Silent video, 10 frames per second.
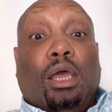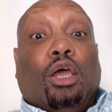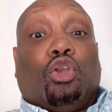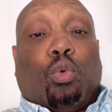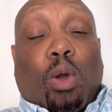
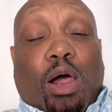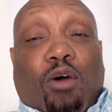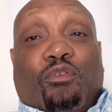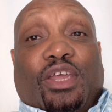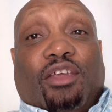
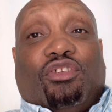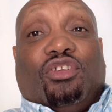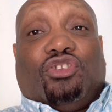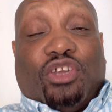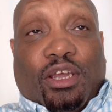12 years
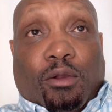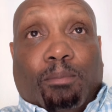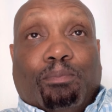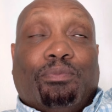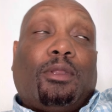in jail,
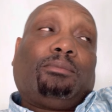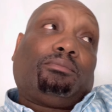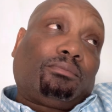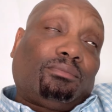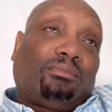
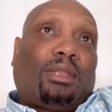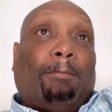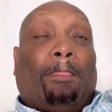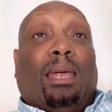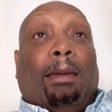
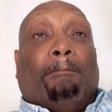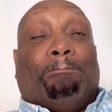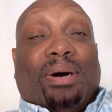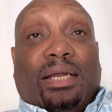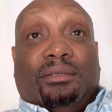
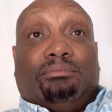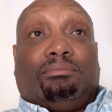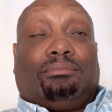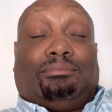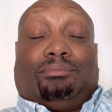but
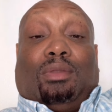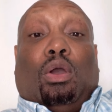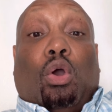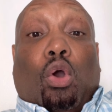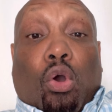
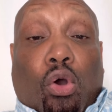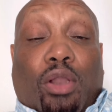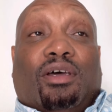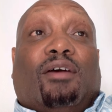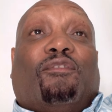all
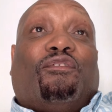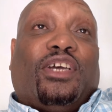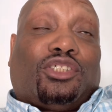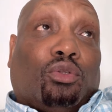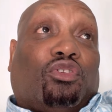the
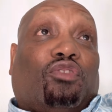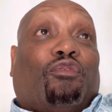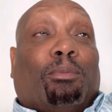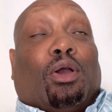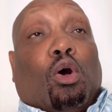officials
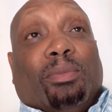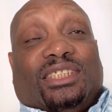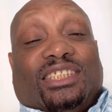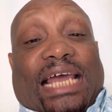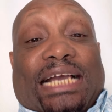from Goldman
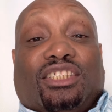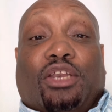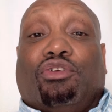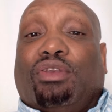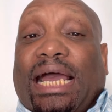Sachs in
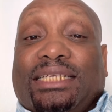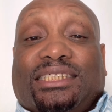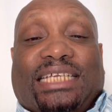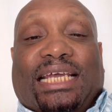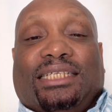the United
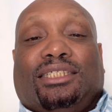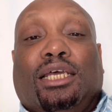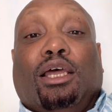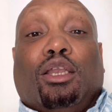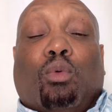States,
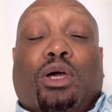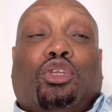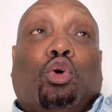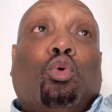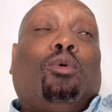the ones
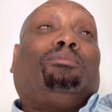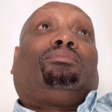who